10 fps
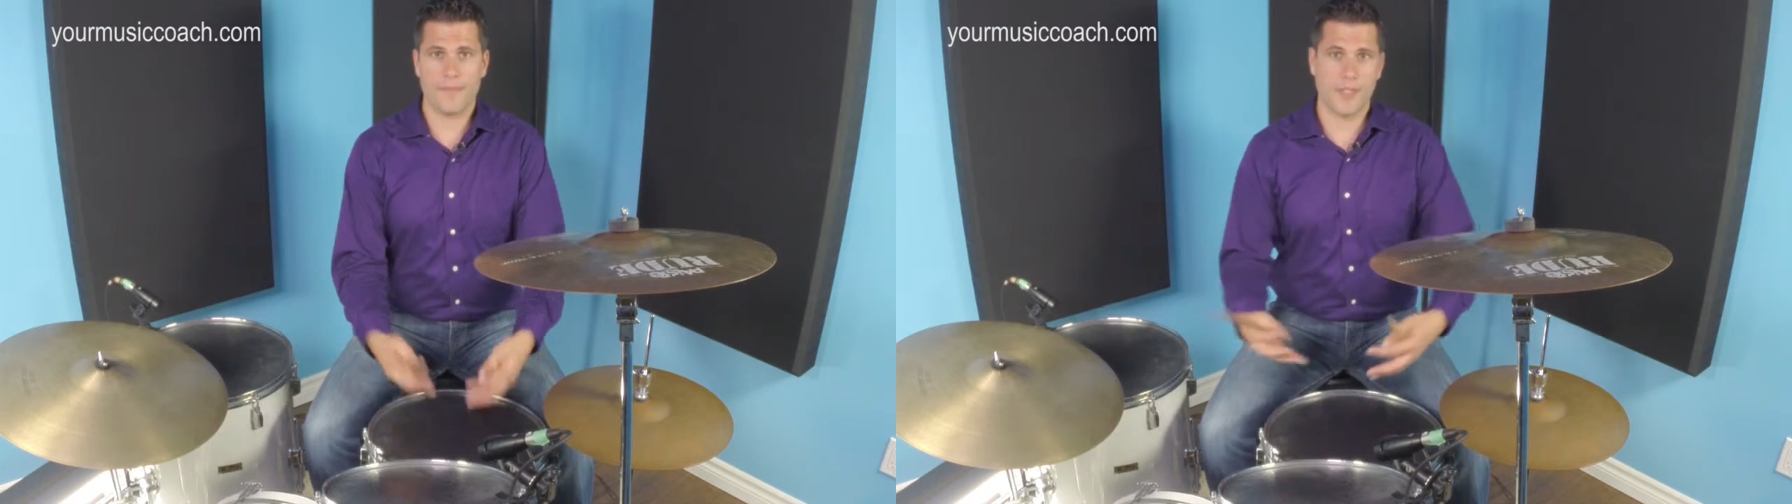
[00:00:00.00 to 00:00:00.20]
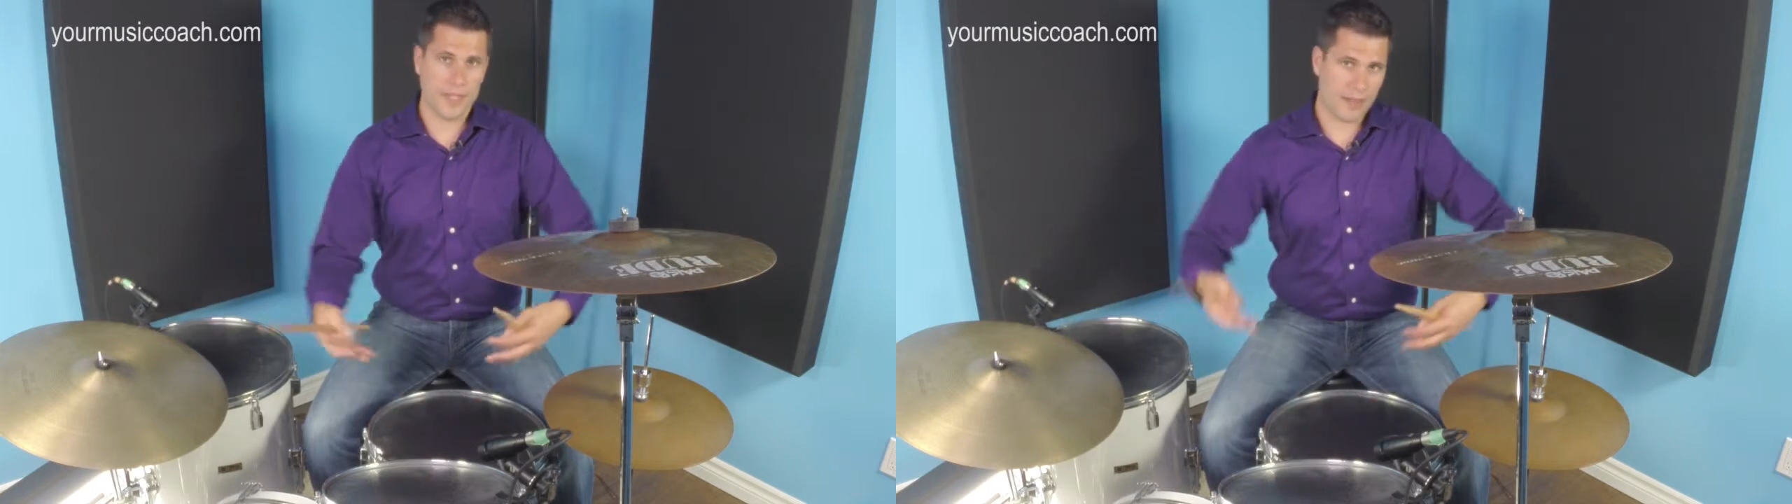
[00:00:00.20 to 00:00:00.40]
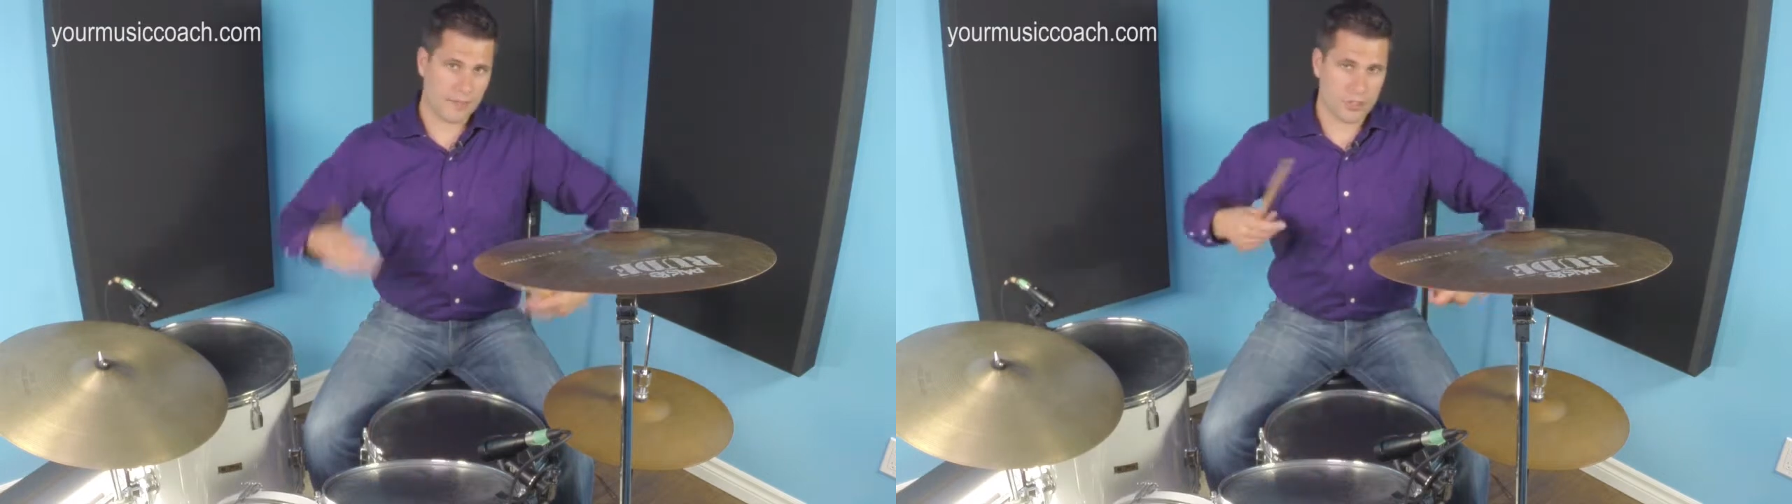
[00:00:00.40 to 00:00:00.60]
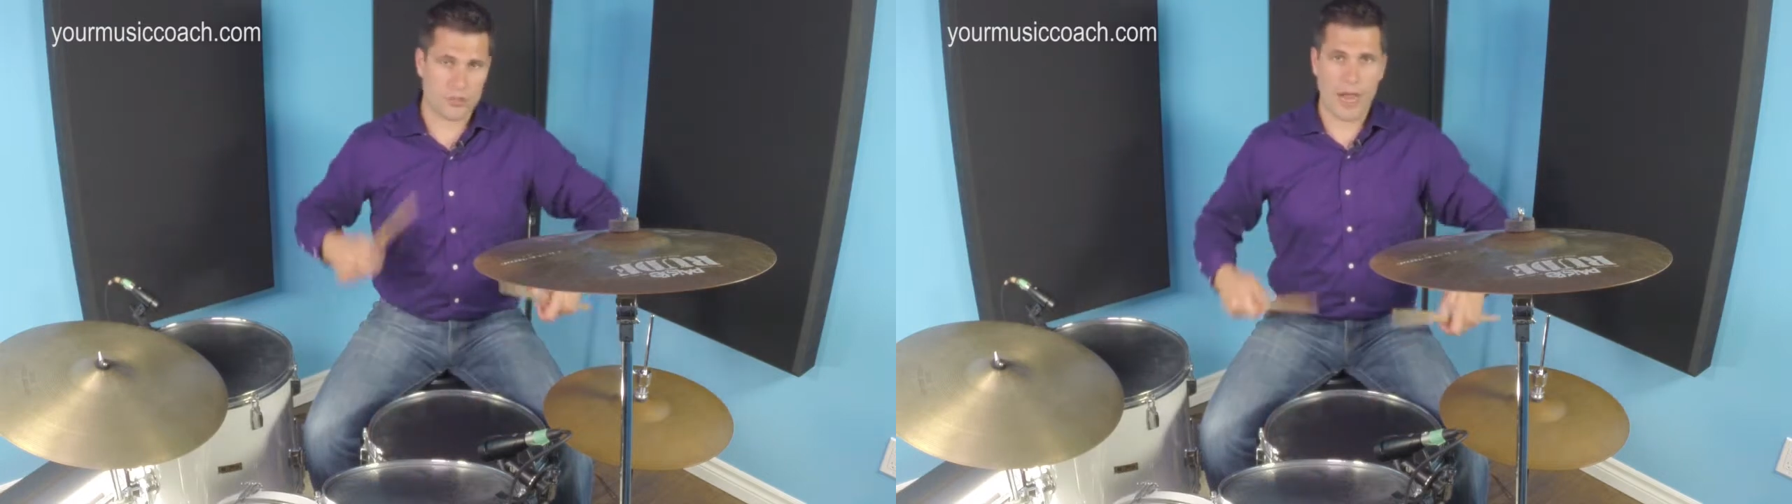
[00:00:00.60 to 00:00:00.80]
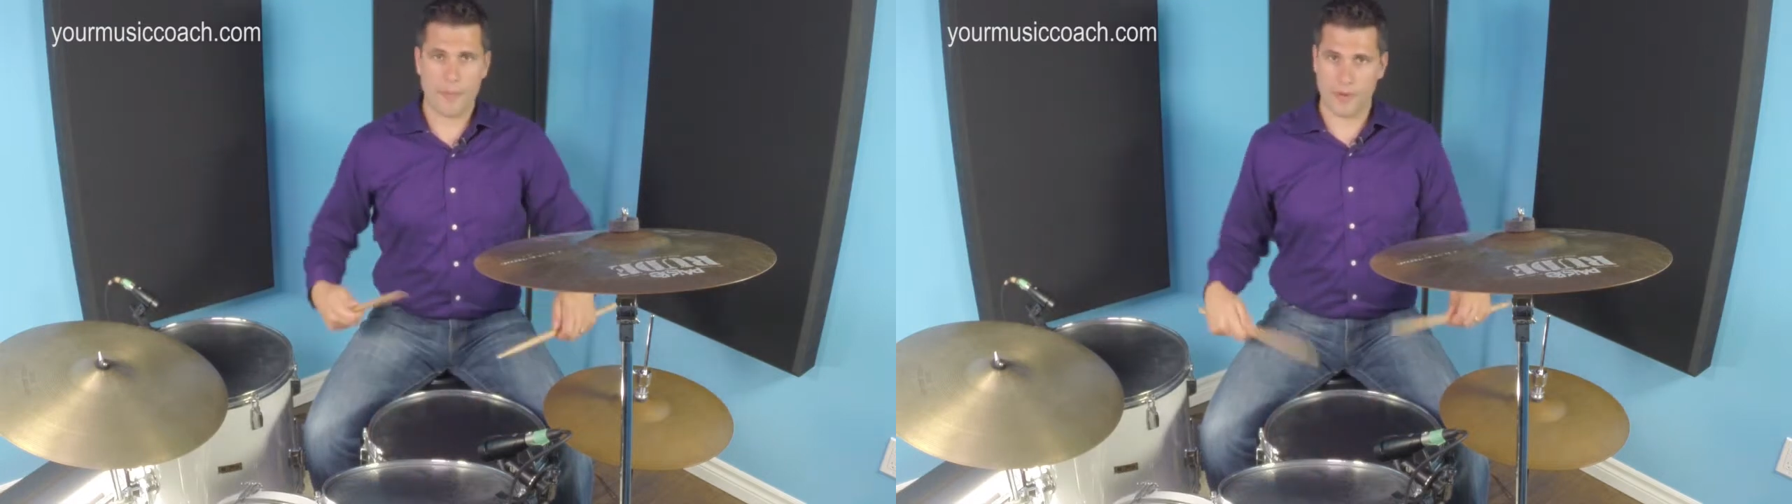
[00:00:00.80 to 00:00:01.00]
and they'd have a
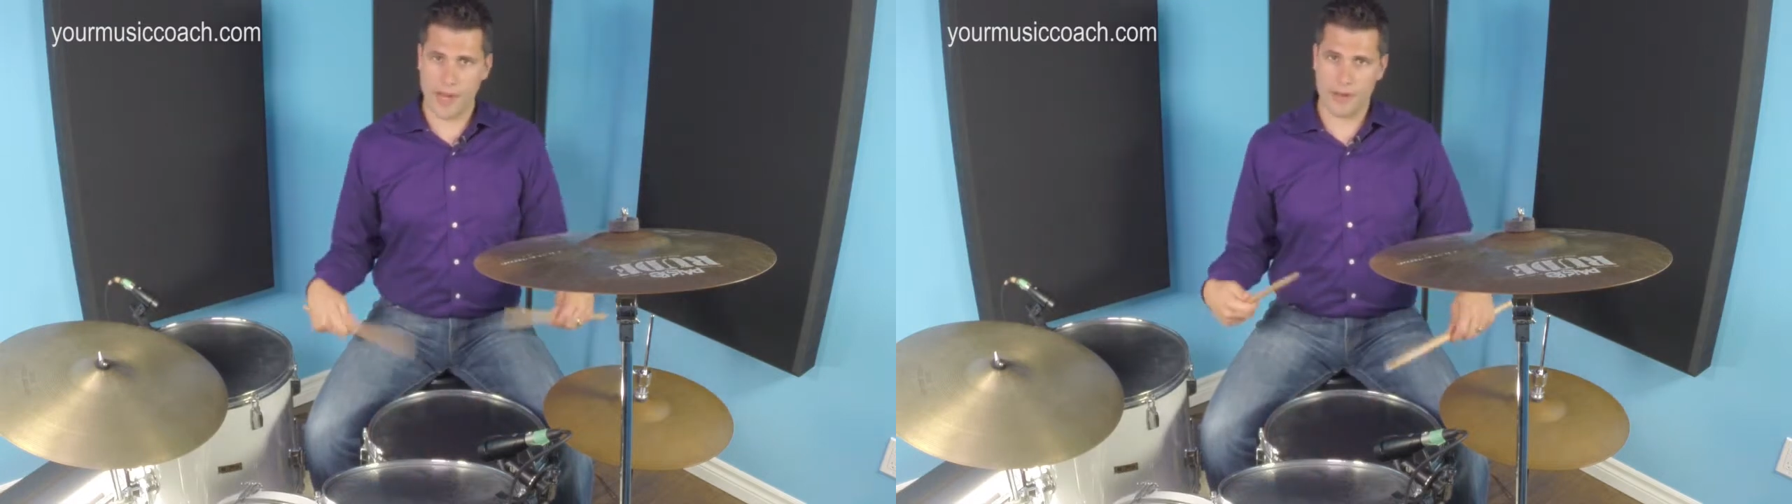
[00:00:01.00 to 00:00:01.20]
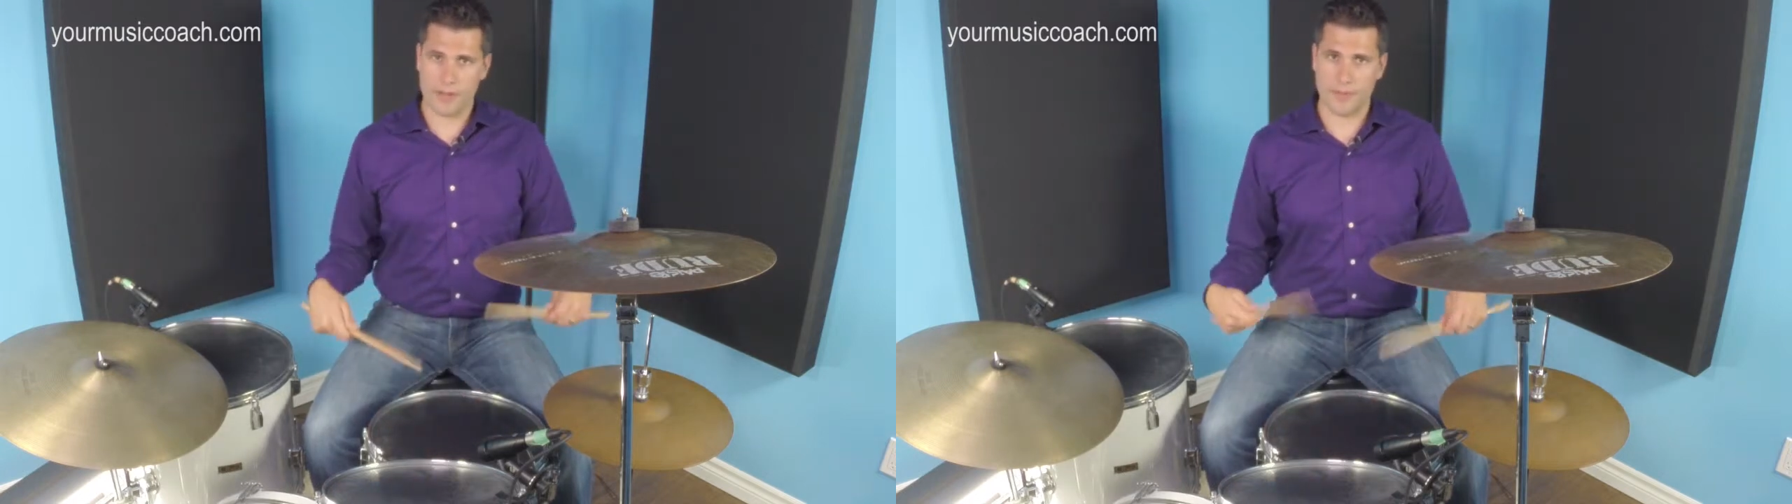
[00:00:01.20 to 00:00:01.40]
strap around